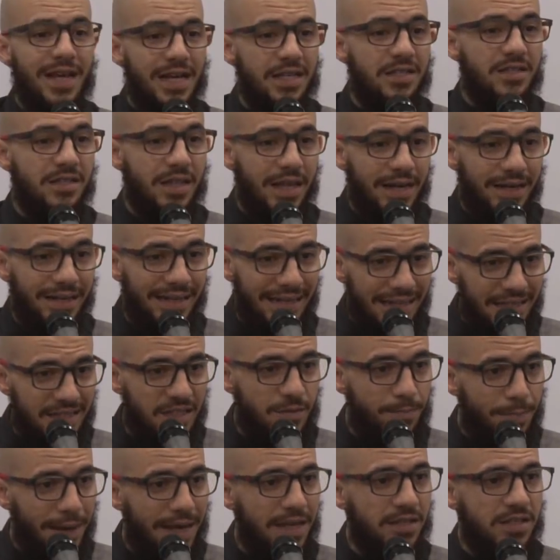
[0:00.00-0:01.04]
Yes, there
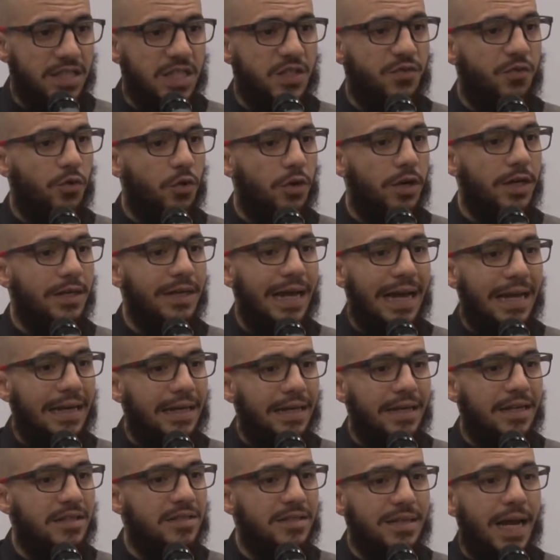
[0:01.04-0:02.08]
is basis for it,
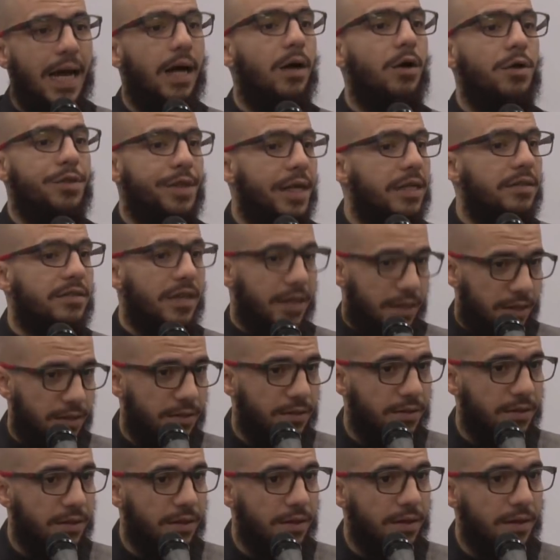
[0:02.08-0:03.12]
and it is not
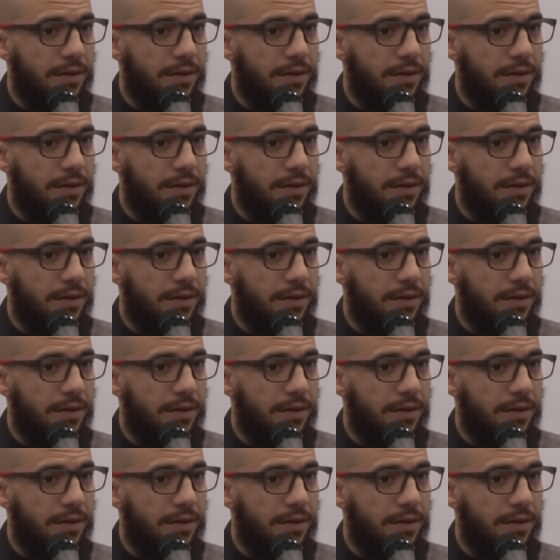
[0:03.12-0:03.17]
authentic.